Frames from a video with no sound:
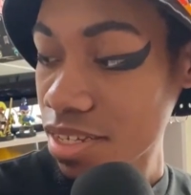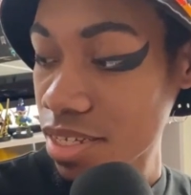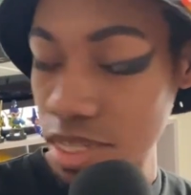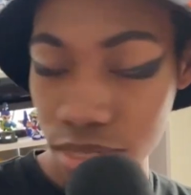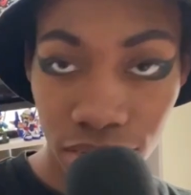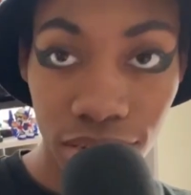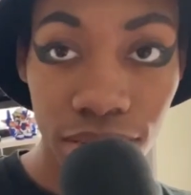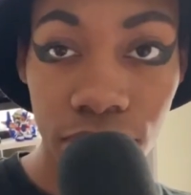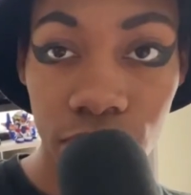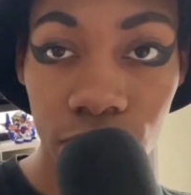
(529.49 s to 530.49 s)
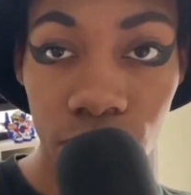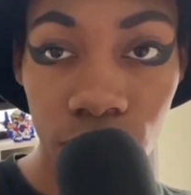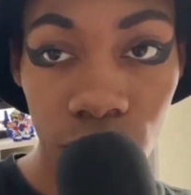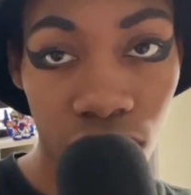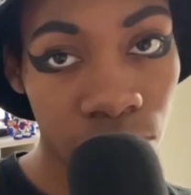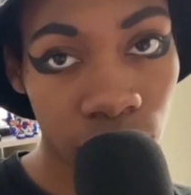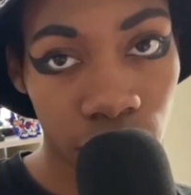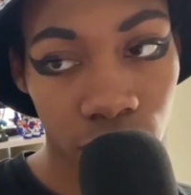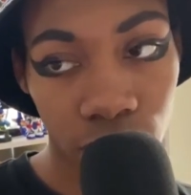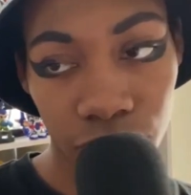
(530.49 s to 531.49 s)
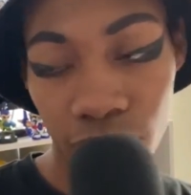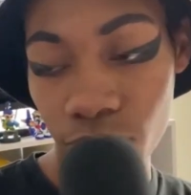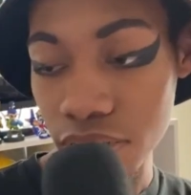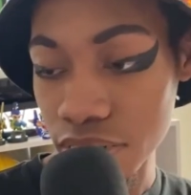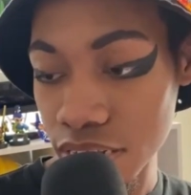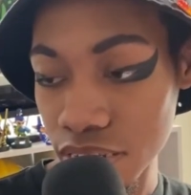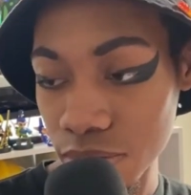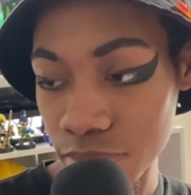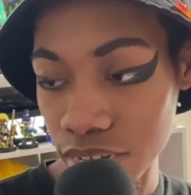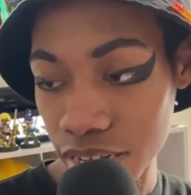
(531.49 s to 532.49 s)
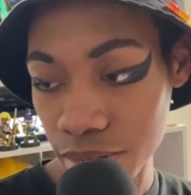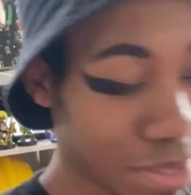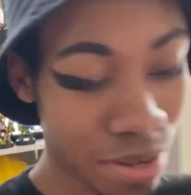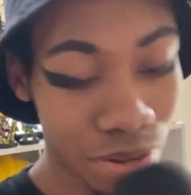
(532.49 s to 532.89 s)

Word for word: Yes, let's go Kamen Rider Girls. I might watch that sometime.